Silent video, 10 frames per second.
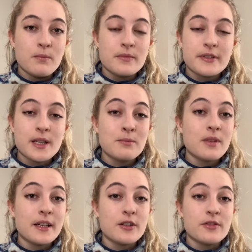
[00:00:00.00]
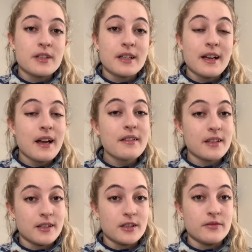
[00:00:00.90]
Some might use it at the
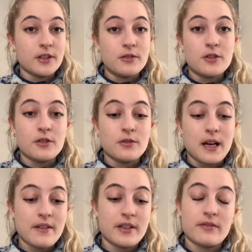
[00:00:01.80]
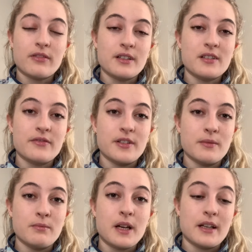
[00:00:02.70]
interview to have it in front of
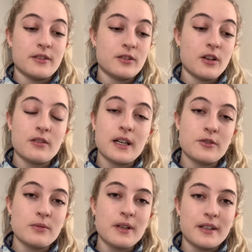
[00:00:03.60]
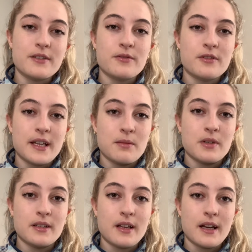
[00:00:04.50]
them and go down your personal
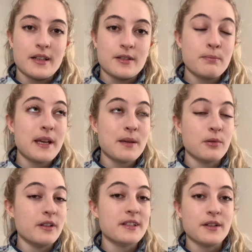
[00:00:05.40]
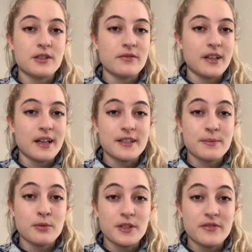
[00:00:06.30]
statement and pick points out of it as
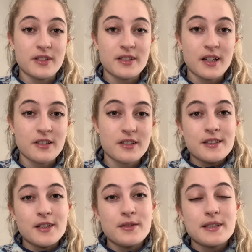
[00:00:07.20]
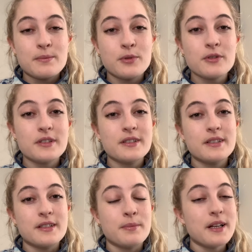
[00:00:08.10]
points for discussion. So it's important
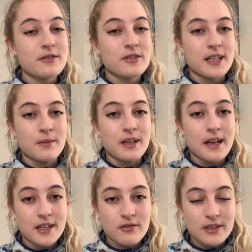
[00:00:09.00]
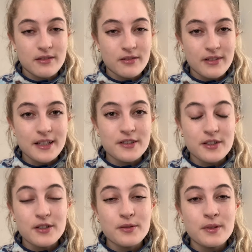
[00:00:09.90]
that the personal statement accurately reflects
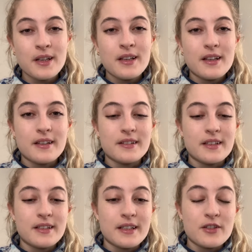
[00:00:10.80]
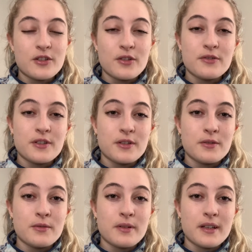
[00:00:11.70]
you and that it shows
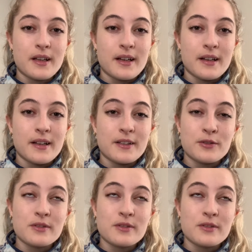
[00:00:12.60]
you and your